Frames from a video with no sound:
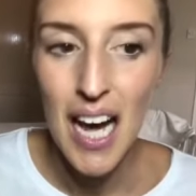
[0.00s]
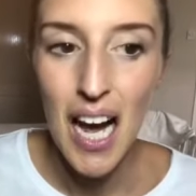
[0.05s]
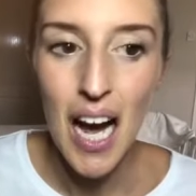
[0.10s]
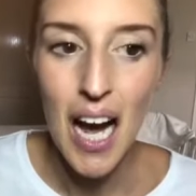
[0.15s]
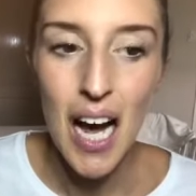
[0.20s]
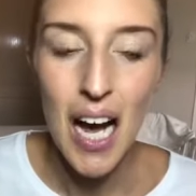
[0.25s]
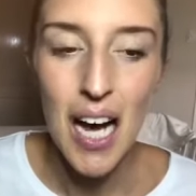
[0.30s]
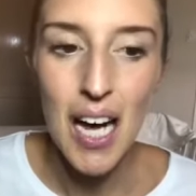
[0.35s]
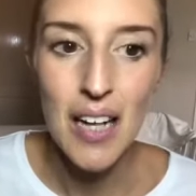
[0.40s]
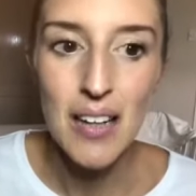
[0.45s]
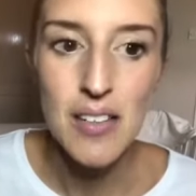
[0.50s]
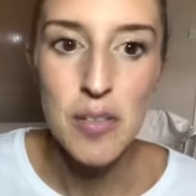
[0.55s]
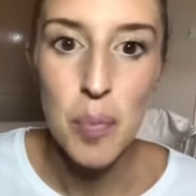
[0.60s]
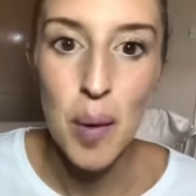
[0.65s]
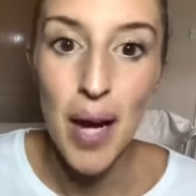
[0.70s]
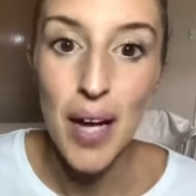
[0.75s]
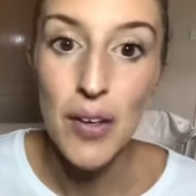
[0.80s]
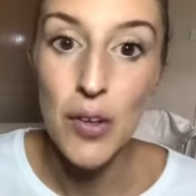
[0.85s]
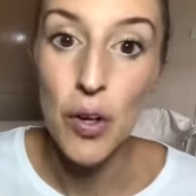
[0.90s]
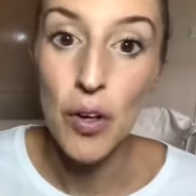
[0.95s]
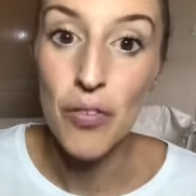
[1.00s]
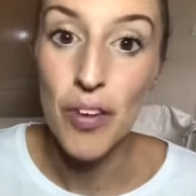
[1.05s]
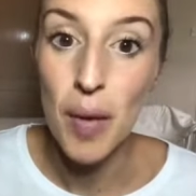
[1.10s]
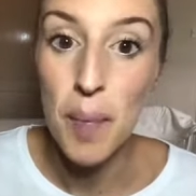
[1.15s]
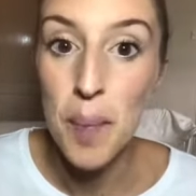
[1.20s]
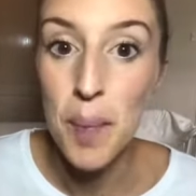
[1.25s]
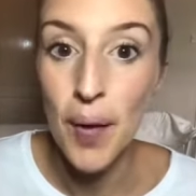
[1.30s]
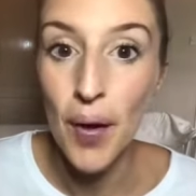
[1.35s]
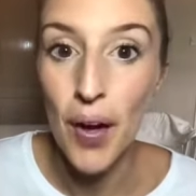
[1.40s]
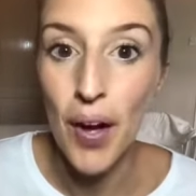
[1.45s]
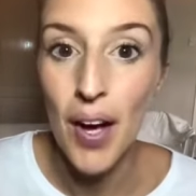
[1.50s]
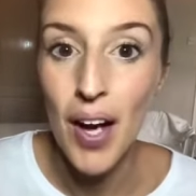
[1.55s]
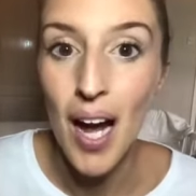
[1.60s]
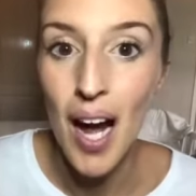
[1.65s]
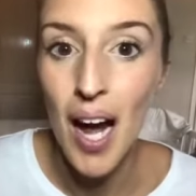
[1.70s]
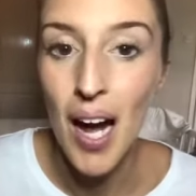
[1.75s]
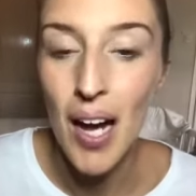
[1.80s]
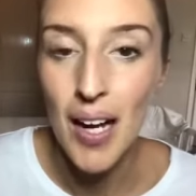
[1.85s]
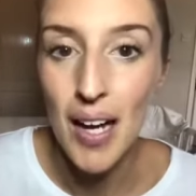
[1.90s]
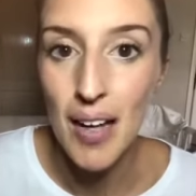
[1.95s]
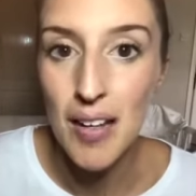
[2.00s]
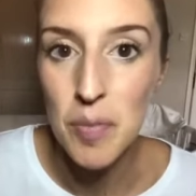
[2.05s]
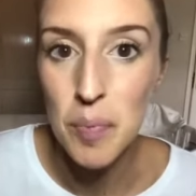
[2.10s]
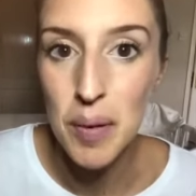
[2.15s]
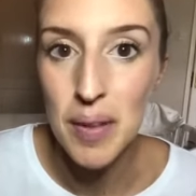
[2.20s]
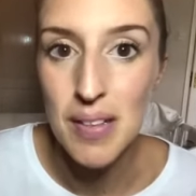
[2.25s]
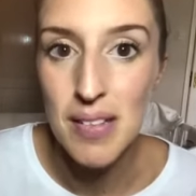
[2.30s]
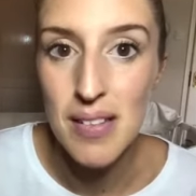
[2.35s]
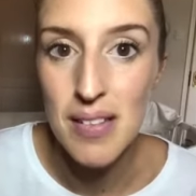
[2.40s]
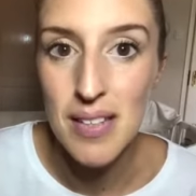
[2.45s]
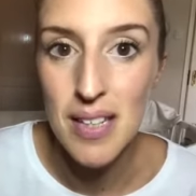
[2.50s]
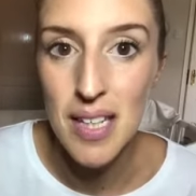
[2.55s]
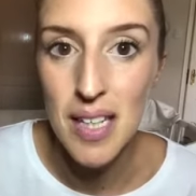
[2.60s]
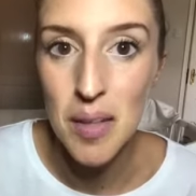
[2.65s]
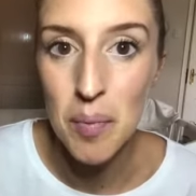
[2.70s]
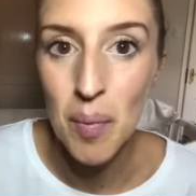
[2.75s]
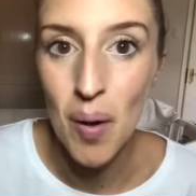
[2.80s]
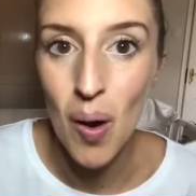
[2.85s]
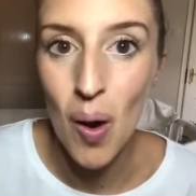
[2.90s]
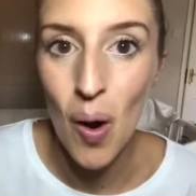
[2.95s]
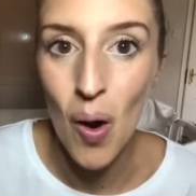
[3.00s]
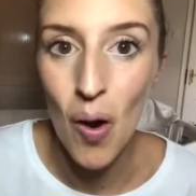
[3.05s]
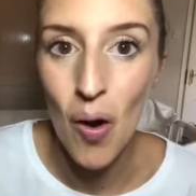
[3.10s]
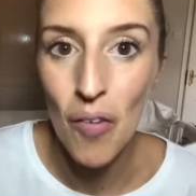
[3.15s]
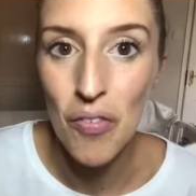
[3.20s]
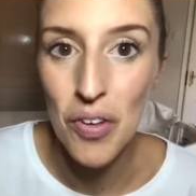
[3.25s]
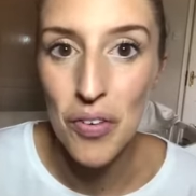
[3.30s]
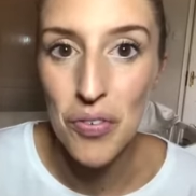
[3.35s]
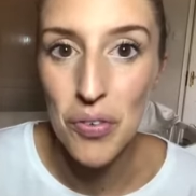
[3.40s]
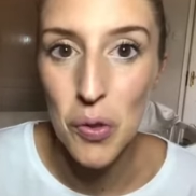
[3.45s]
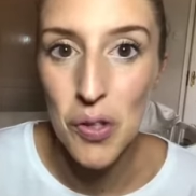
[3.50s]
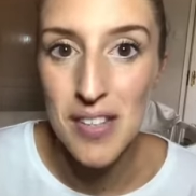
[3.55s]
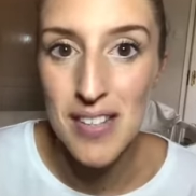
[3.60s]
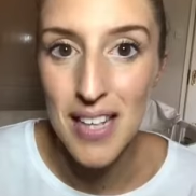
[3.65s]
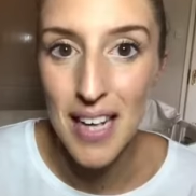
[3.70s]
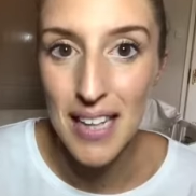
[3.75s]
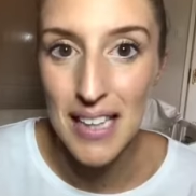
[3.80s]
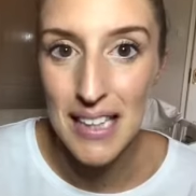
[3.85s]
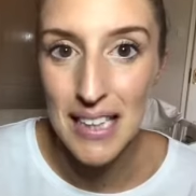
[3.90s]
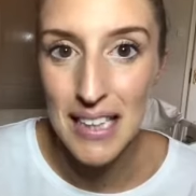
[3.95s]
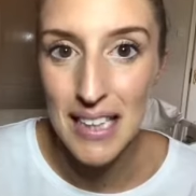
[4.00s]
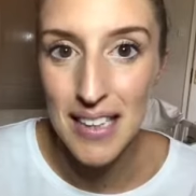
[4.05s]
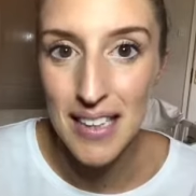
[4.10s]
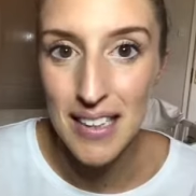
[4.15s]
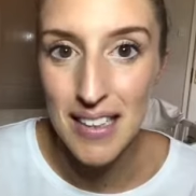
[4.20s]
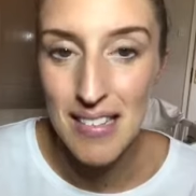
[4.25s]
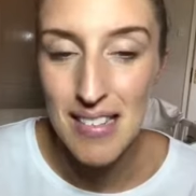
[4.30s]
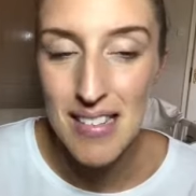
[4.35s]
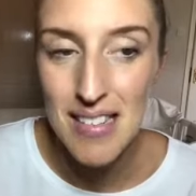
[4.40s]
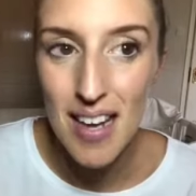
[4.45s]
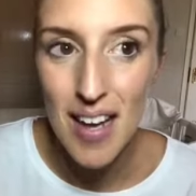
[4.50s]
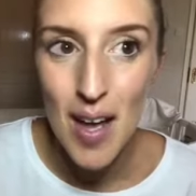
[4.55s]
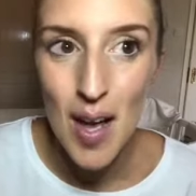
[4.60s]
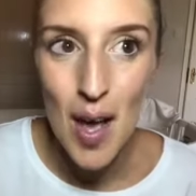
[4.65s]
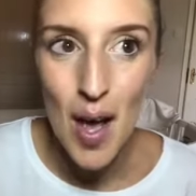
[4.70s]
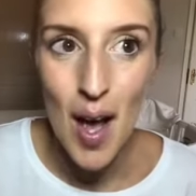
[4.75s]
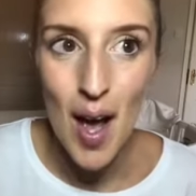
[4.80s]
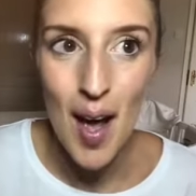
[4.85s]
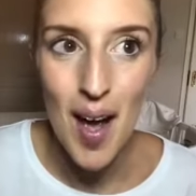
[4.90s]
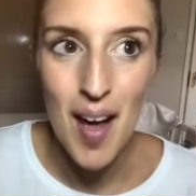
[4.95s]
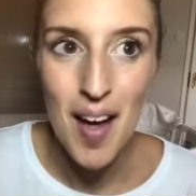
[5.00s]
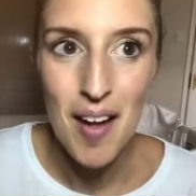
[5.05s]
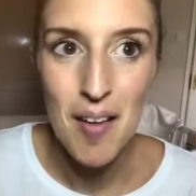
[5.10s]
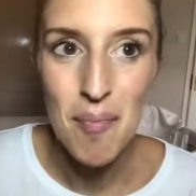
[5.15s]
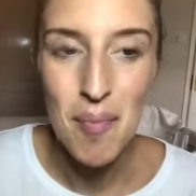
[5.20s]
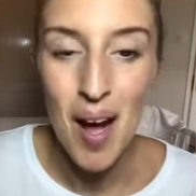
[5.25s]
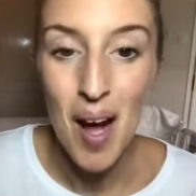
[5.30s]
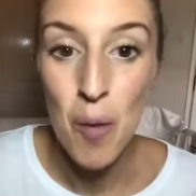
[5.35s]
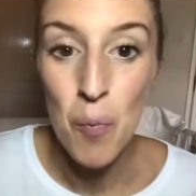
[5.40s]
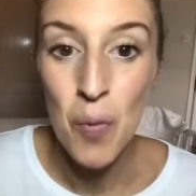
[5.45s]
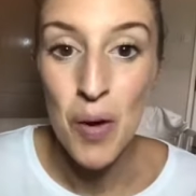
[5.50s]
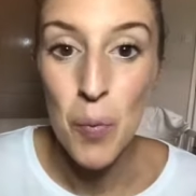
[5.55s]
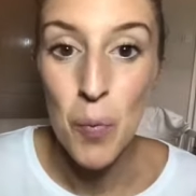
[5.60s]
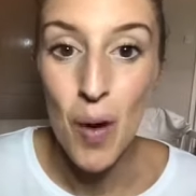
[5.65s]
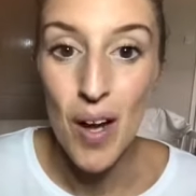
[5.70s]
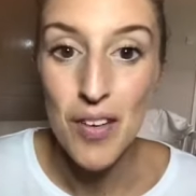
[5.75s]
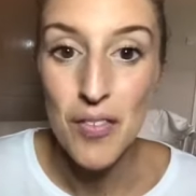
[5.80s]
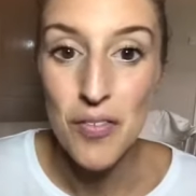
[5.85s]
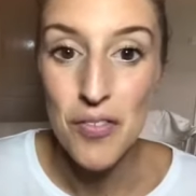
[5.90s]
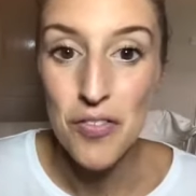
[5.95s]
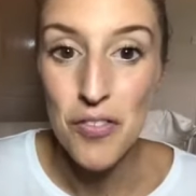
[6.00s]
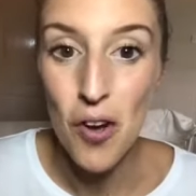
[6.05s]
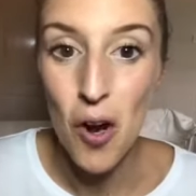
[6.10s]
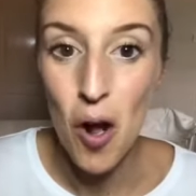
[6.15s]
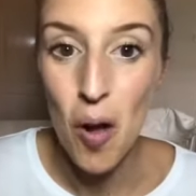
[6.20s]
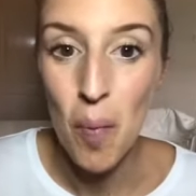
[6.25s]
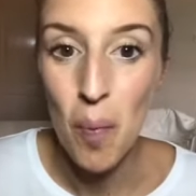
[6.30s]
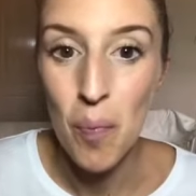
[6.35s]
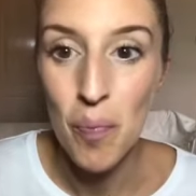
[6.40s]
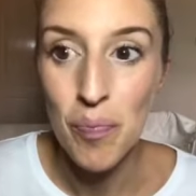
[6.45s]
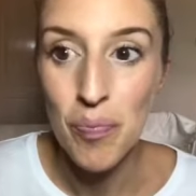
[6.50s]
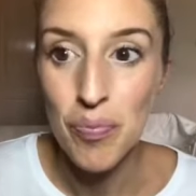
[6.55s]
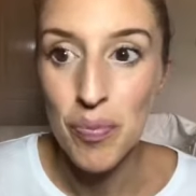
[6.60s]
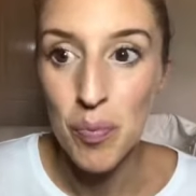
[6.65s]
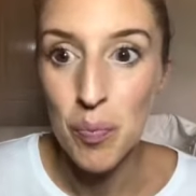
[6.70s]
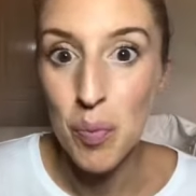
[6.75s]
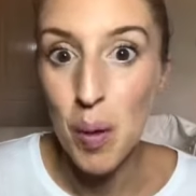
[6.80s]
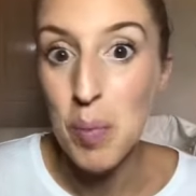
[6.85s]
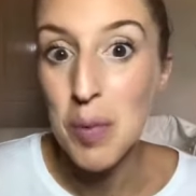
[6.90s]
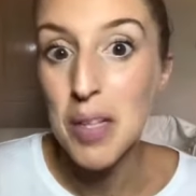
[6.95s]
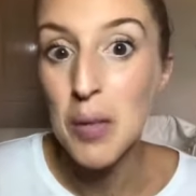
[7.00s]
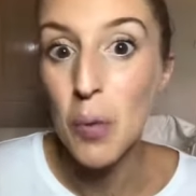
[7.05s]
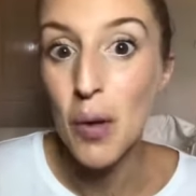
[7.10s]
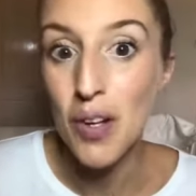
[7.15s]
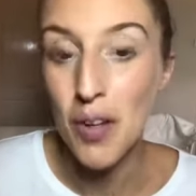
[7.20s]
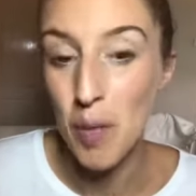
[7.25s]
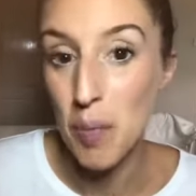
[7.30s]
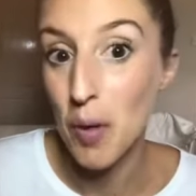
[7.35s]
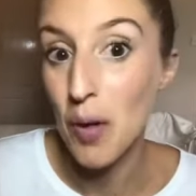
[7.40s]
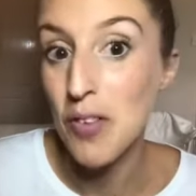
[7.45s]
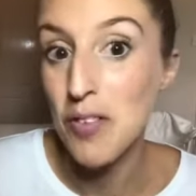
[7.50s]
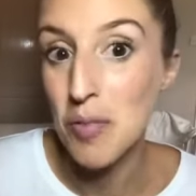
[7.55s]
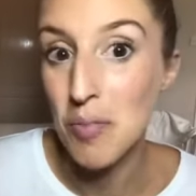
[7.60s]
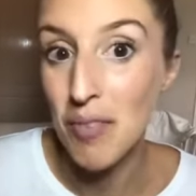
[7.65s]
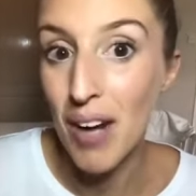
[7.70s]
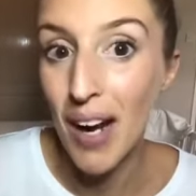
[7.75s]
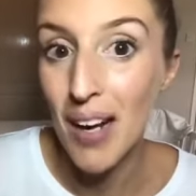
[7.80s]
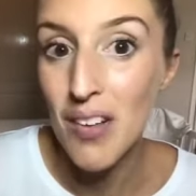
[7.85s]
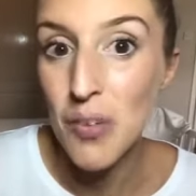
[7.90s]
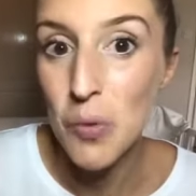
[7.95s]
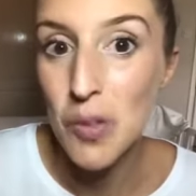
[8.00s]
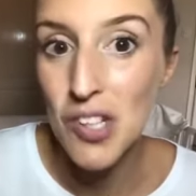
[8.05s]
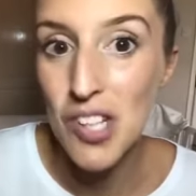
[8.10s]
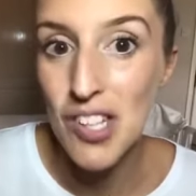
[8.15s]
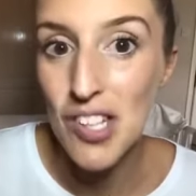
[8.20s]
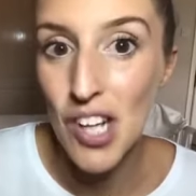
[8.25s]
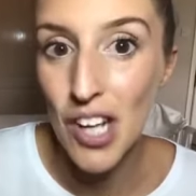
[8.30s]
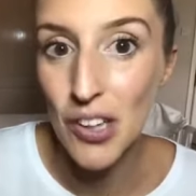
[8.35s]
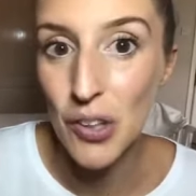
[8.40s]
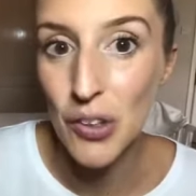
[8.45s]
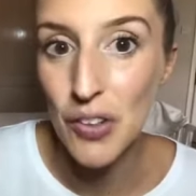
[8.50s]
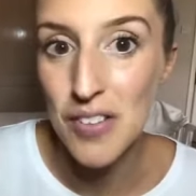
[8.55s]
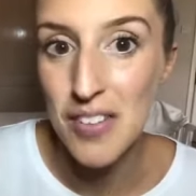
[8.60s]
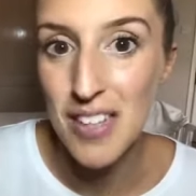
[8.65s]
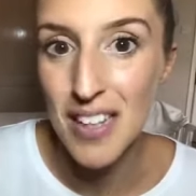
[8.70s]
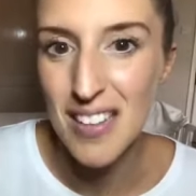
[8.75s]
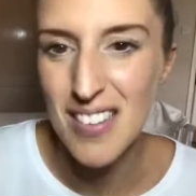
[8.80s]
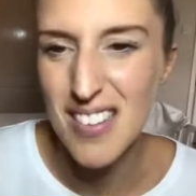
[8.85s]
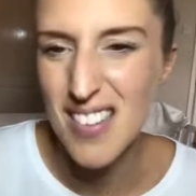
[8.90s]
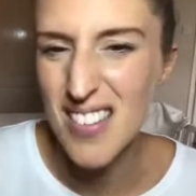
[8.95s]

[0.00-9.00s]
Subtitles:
and by November I had built a team of 48 ladies, and we went from probably one of the bottom ranks, which is yellow status.